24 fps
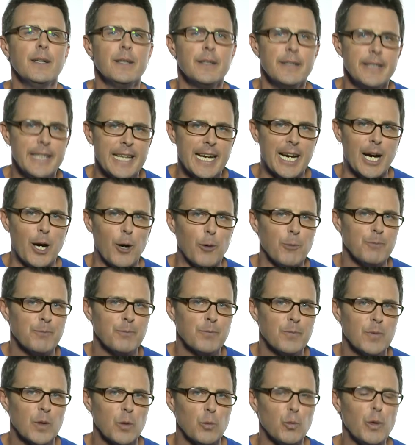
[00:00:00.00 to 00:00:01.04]
Now,
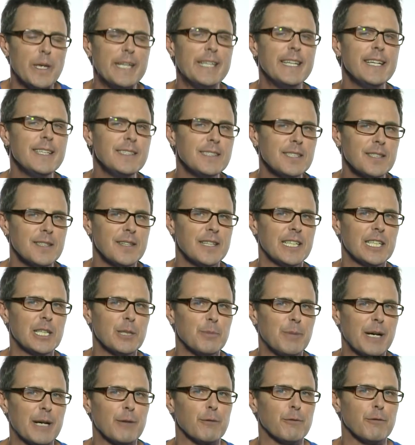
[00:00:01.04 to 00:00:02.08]
we need to think
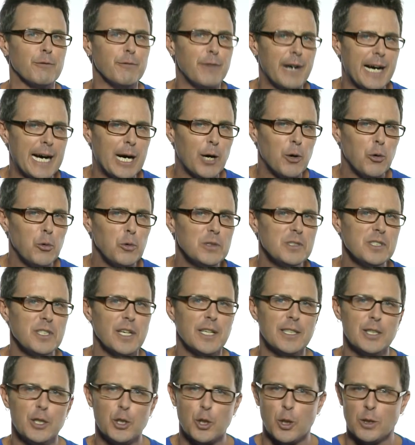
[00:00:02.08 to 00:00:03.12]
about vowels
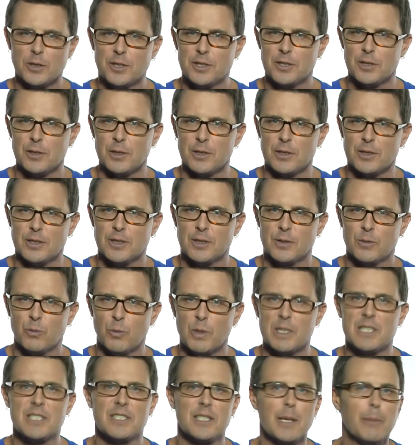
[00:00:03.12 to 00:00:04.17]
and consonants
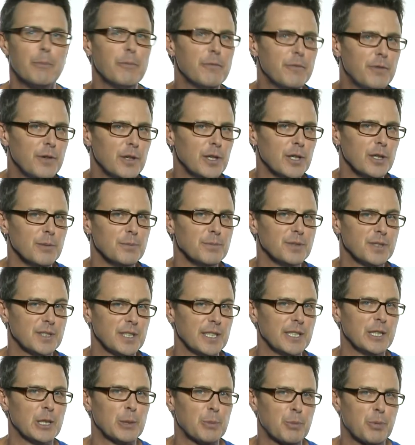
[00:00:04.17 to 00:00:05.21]
with some verbs
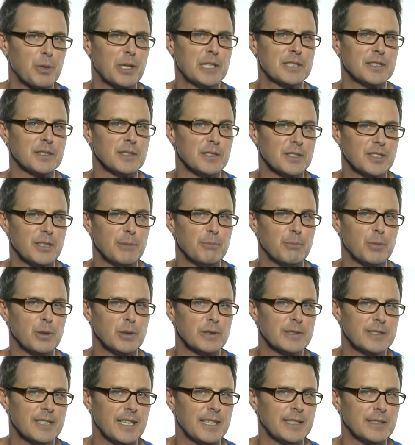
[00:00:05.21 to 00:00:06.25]
in the present simple
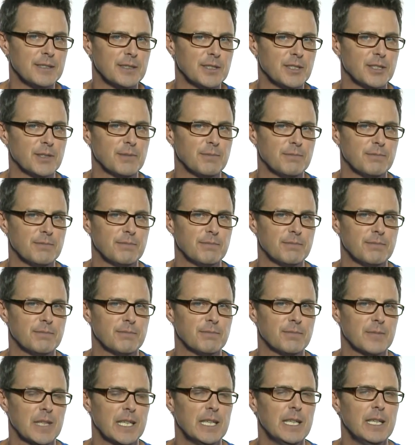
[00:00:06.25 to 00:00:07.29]
tense.
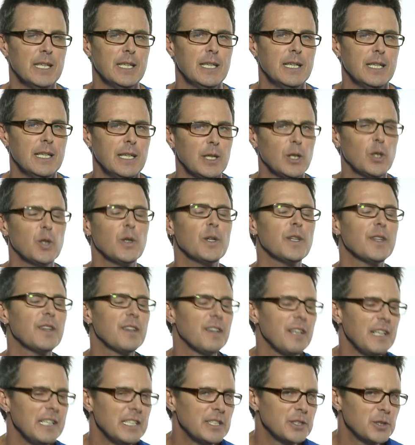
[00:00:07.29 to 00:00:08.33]
Look at
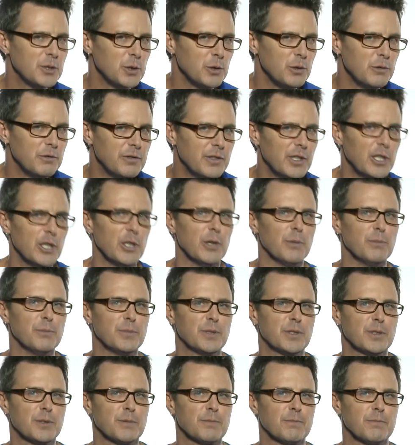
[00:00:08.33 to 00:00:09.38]
these 2
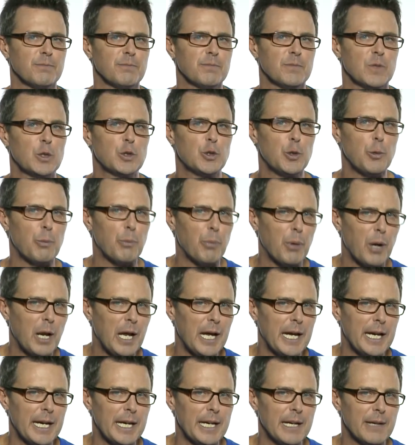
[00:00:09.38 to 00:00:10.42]
verbs, to
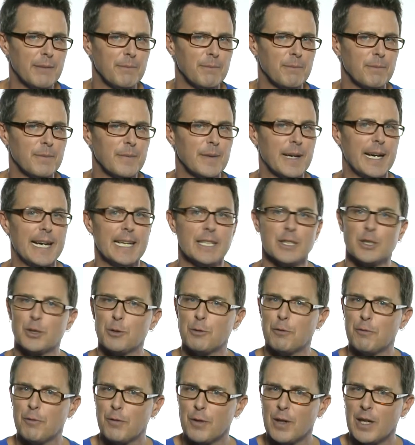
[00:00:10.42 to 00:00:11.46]
play and to
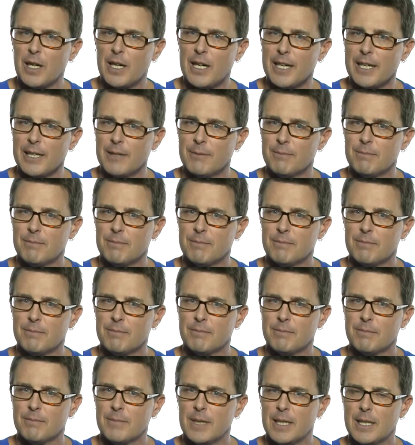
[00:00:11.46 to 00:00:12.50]
fly.
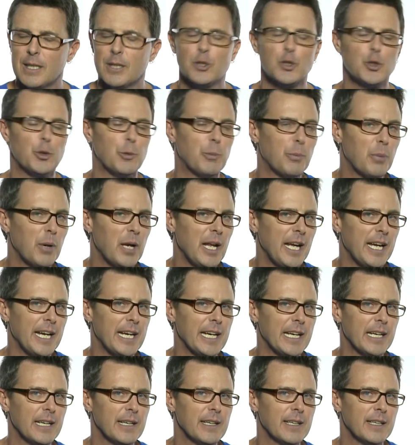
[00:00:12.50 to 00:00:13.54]
To play
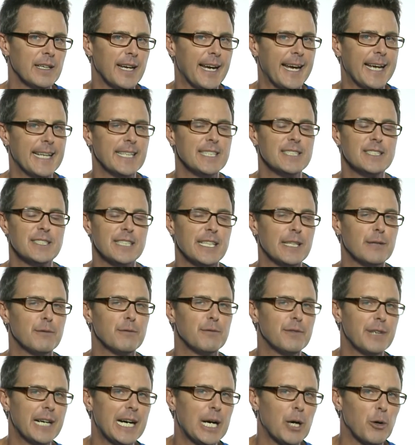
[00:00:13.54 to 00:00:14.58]
ends in
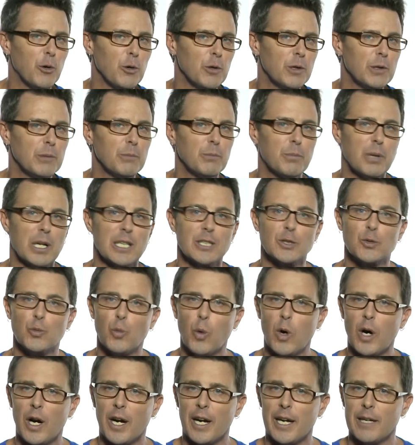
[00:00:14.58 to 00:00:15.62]
vowel plus
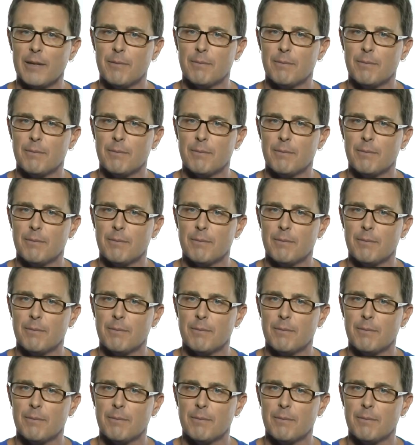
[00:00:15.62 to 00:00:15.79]
Y.